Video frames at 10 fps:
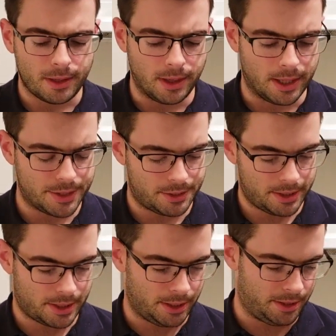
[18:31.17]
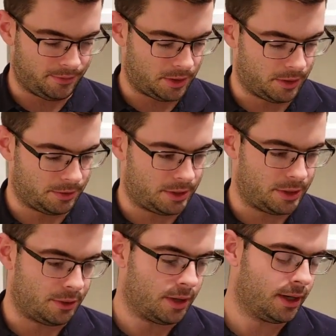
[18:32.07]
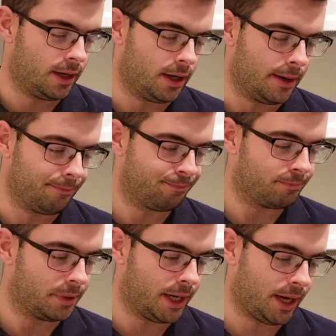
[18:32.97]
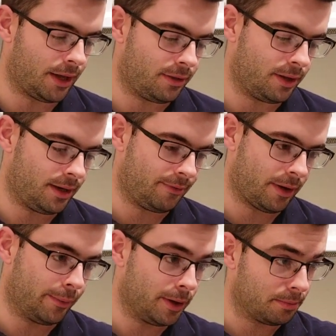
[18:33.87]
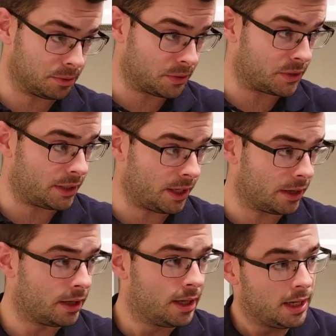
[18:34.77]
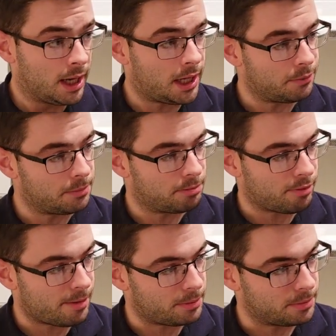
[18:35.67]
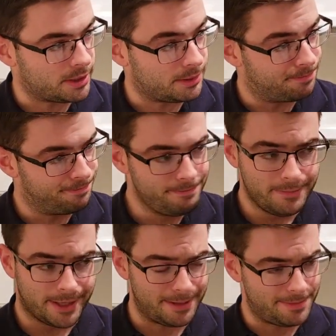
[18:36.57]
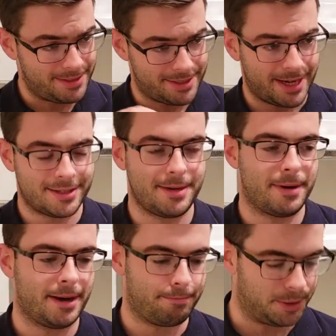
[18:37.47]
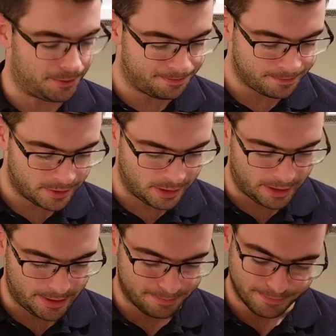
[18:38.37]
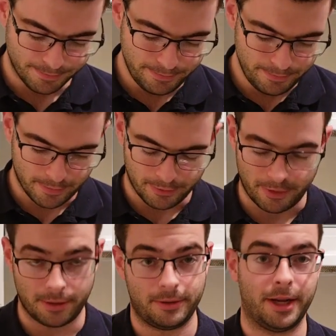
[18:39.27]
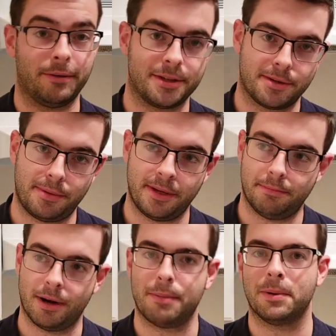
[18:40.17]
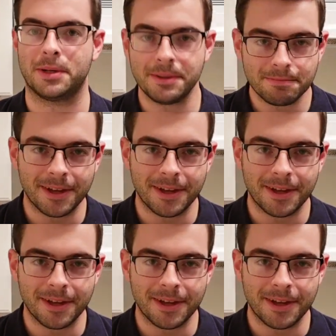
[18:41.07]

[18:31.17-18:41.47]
uh, so that's kind of difficult to do. Um, but I think if I were to brew this again, I would probably get the exact same hop bill, um, follow that recipe properly.